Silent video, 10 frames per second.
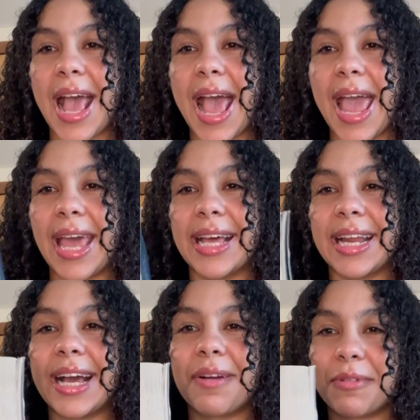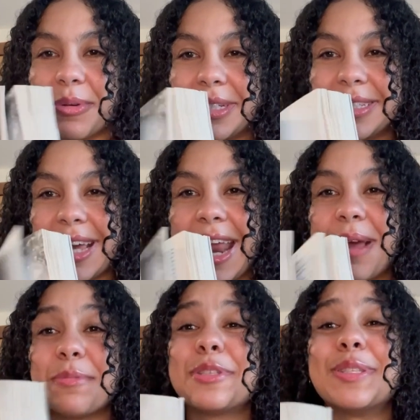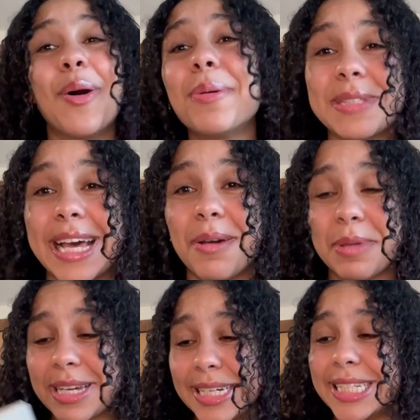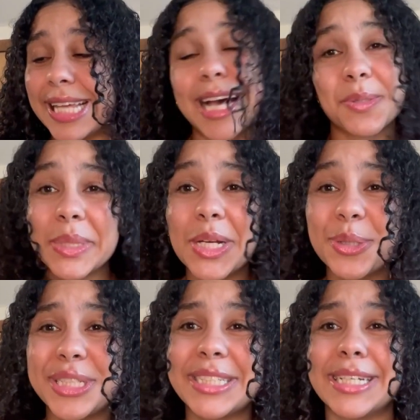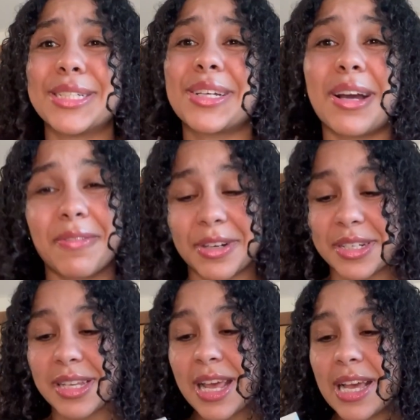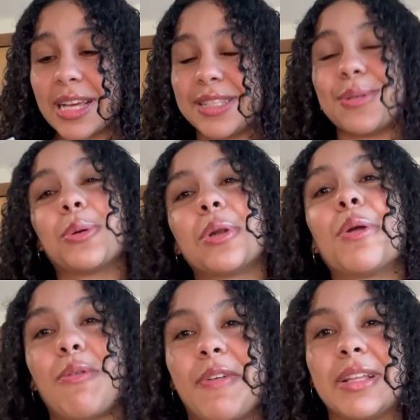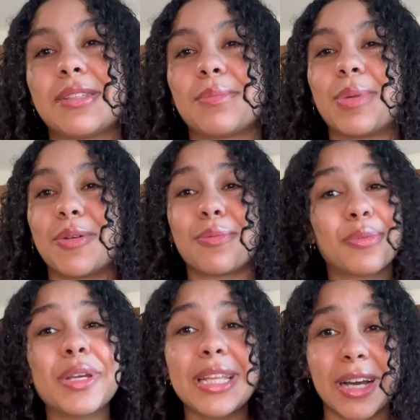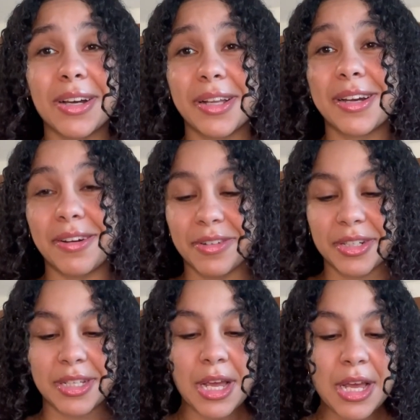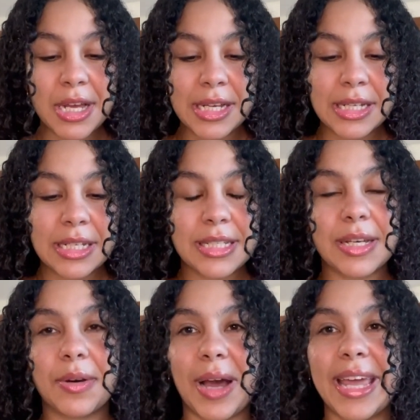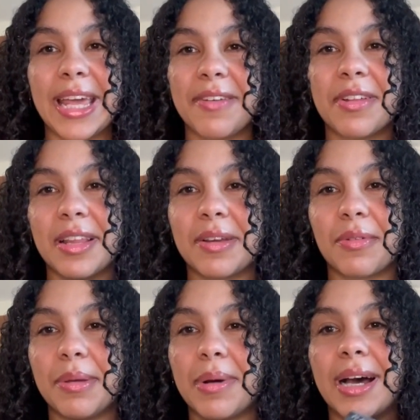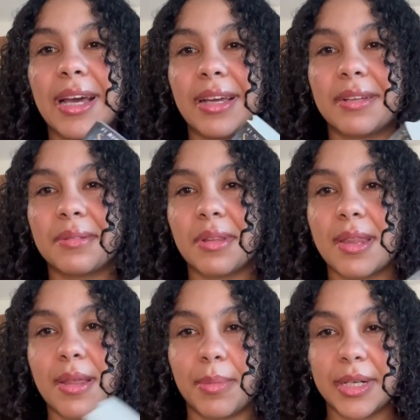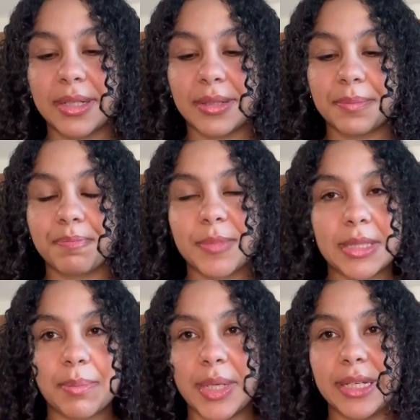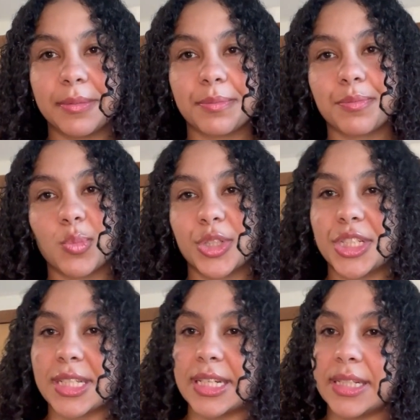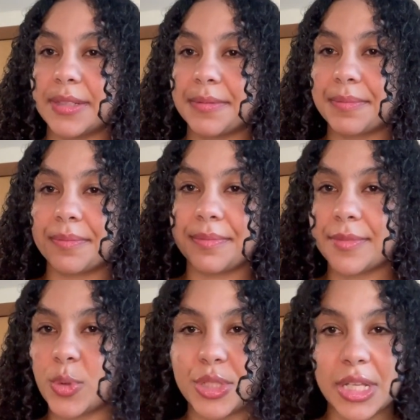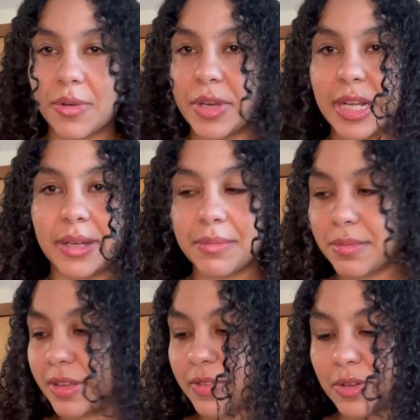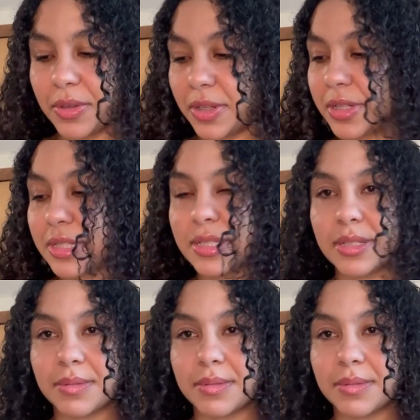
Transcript: and it got ruined, and I'm so upset because, as we know, she changed the covers to, no offense, but are really ugly covers, so I can't even like rebuy the book. But we're just gonna read it, even though it looks